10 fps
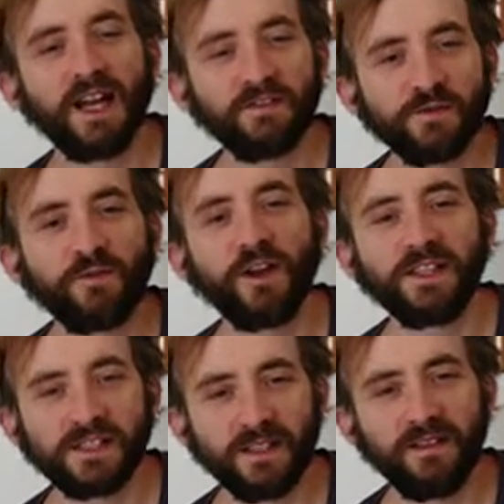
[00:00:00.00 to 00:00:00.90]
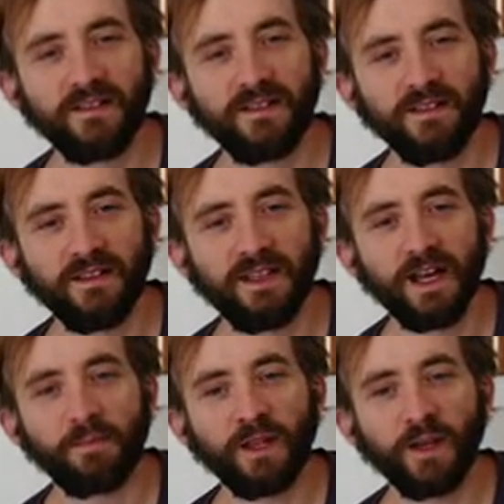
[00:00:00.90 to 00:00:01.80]
And I have some friends
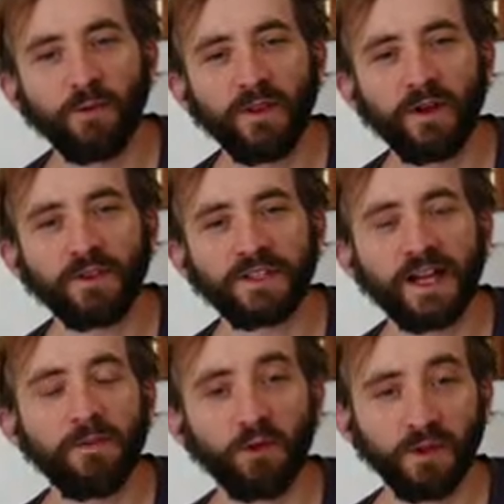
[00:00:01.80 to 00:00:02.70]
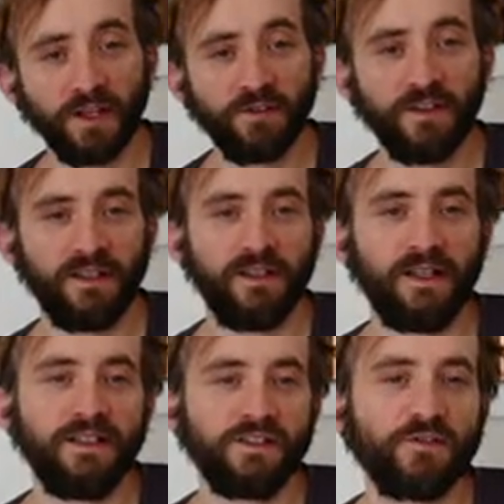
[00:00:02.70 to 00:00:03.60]
that I play it with all the time who live in
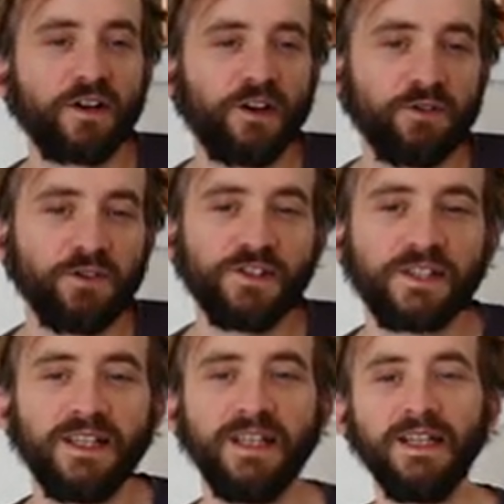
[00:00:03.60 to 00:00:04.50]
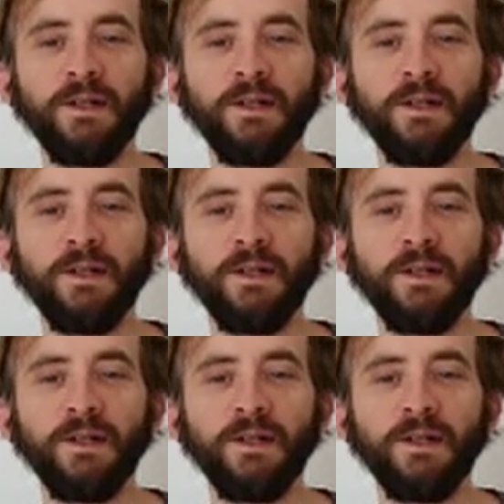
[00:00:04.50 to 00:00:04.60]
different countries.